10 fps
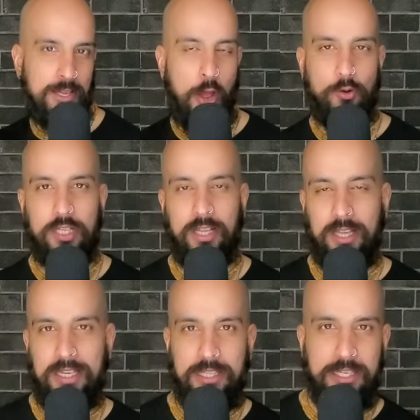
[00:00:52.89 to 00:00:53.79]
Go to the
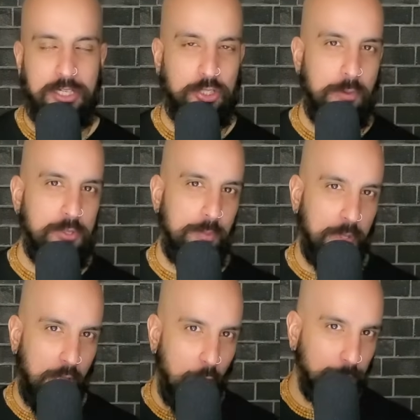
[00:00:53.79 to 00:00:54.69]
link in the description
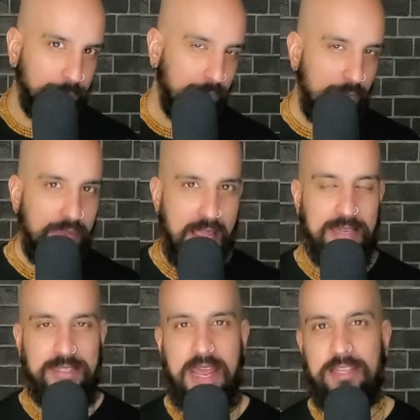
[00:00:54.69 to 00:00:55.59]
below
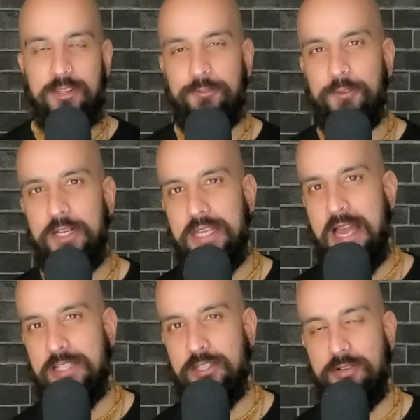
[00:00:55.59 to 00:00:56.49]
and take the free
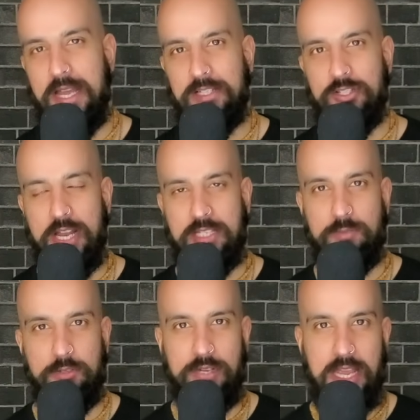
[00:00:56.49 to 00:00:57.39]
S3X
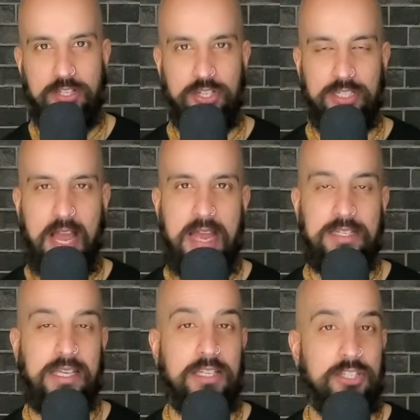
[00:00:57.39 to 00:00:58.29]
transmutation guide
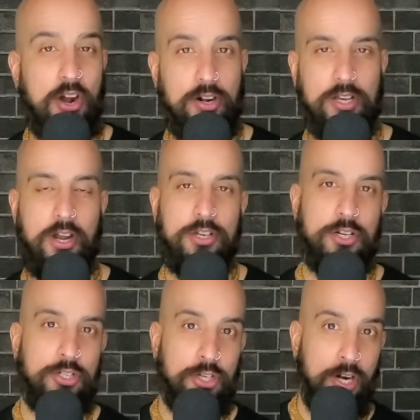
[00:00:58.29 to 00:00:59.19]
to get started on
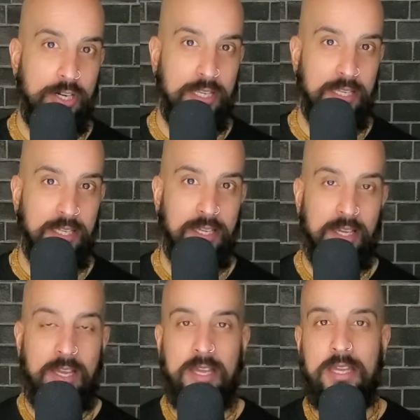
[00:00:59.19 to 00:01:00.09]
your journey
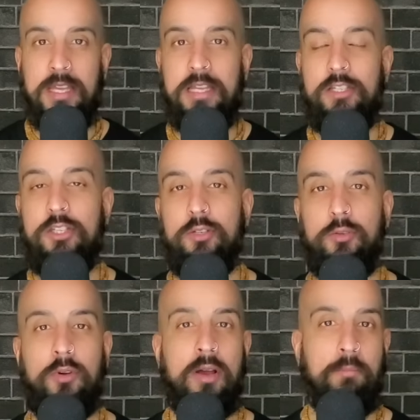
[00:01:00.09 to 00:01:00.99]

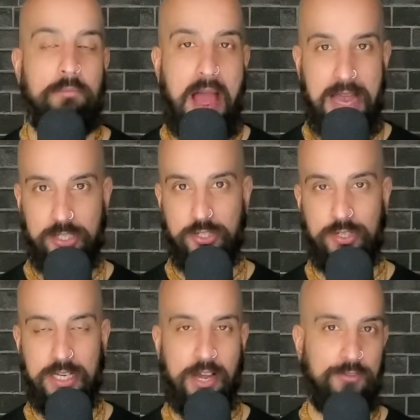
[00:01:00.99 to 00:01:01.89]
into
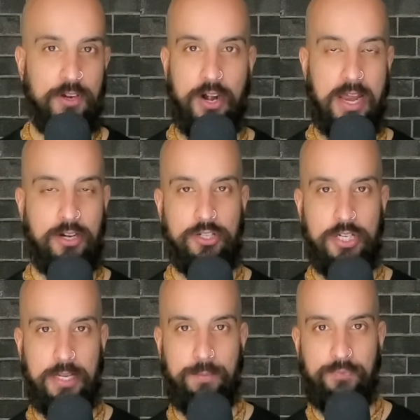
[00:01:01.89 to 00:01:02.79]
mastery of your
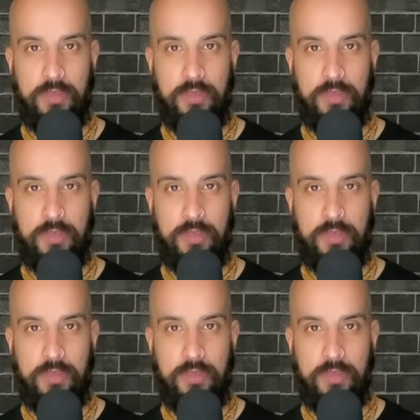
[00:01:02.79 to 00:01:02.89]
energy.